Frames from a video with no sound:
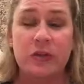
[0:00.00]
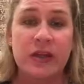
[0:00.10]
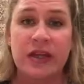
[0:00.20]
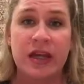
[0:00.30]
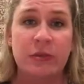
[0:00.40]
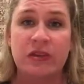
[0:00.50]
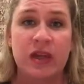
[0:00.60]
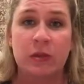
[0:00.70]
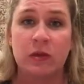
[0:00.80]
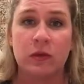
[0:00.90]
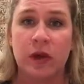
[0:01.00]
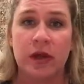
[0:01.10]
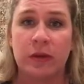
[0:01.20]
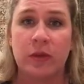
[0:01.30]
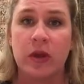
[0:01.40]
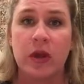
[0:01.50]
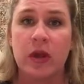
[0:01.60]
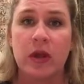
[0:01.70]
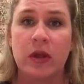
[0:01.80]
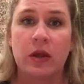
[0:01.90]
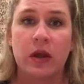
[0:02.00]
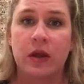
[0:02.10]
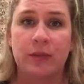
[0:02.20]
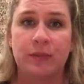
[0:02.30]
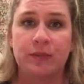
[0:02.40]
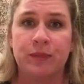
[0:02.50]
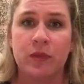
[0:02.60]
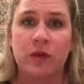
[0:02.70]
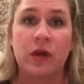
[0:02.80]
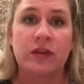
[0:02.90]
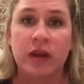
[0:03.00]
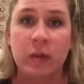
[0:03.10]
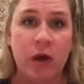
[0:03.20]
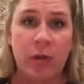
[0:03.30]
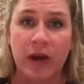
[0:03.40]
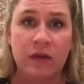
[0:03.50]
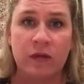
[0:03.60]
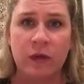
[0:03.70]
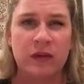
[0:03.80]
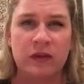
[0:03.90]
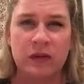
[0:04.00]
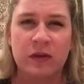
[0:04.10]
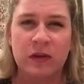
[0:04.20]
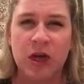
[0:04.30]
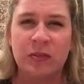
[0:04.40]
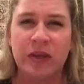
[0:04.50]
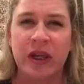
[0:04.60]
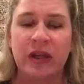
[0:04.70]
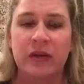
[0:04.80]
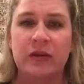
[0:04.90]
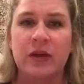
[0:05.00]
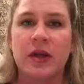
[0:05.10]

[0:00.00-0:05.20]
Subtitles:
do my times tables while I'm tossing a ball back and forth. It's a little complicated.